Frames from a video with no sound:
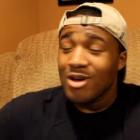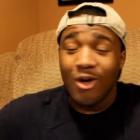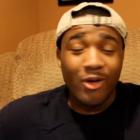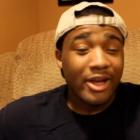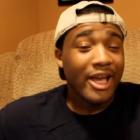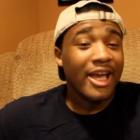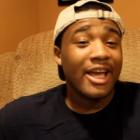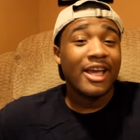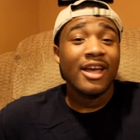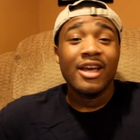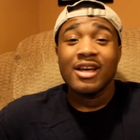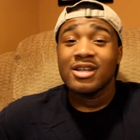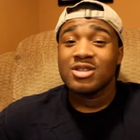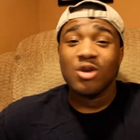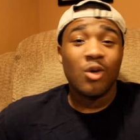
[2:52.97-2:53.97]
Okay?
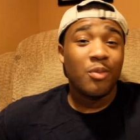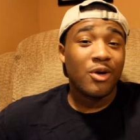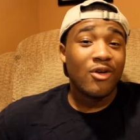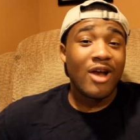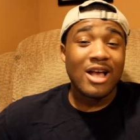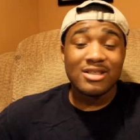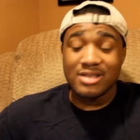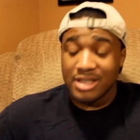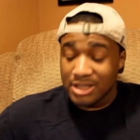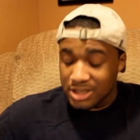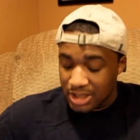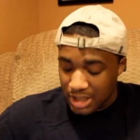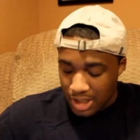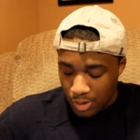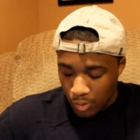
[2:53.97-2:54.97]
So
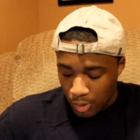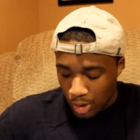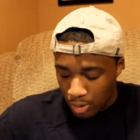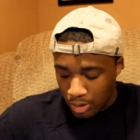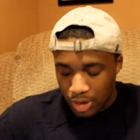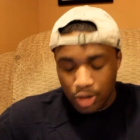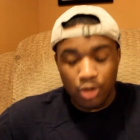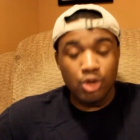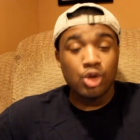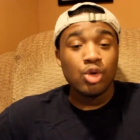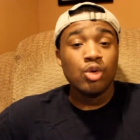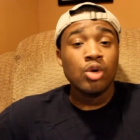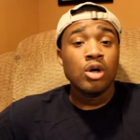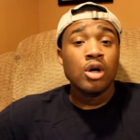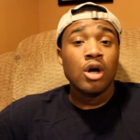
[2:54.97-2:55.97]
procrastination, it will kill
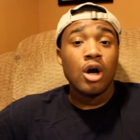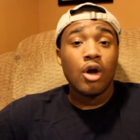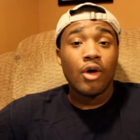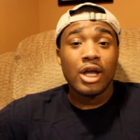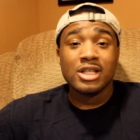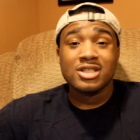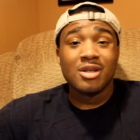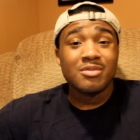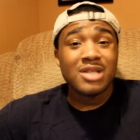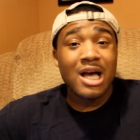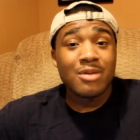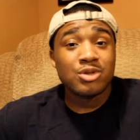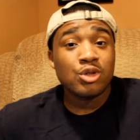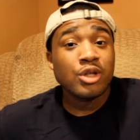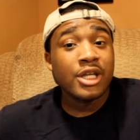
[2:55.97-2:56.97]
you all right
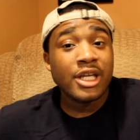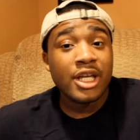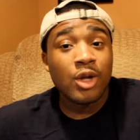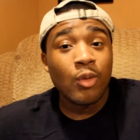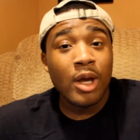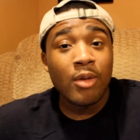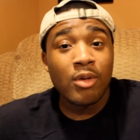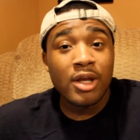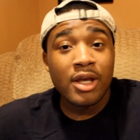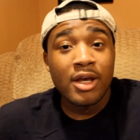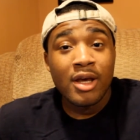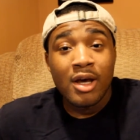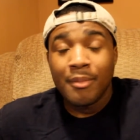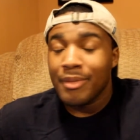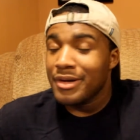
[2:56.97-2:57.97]
sometimes you can get away with
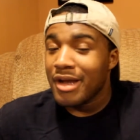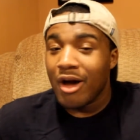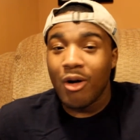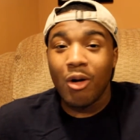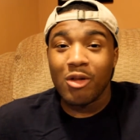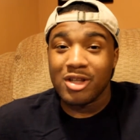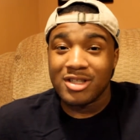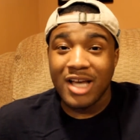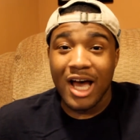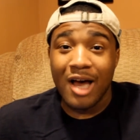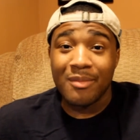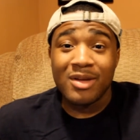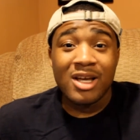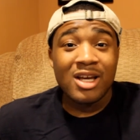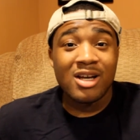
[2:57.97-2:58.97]
it but not all the
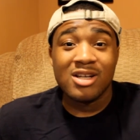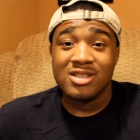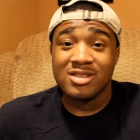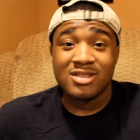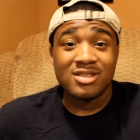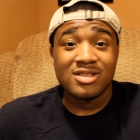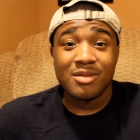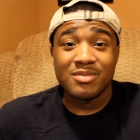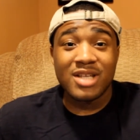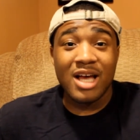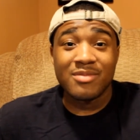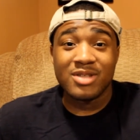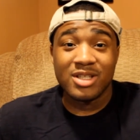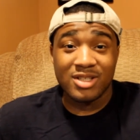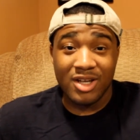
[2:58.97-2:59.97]
time because
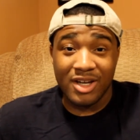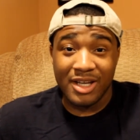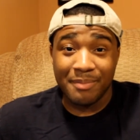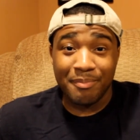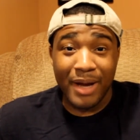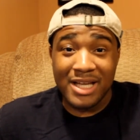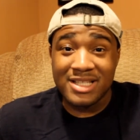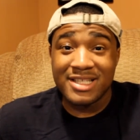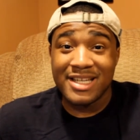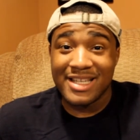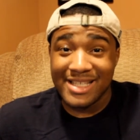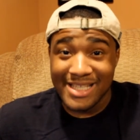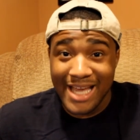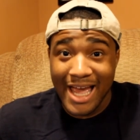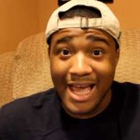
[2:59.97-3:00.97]
sometimes it's gonna bite you in the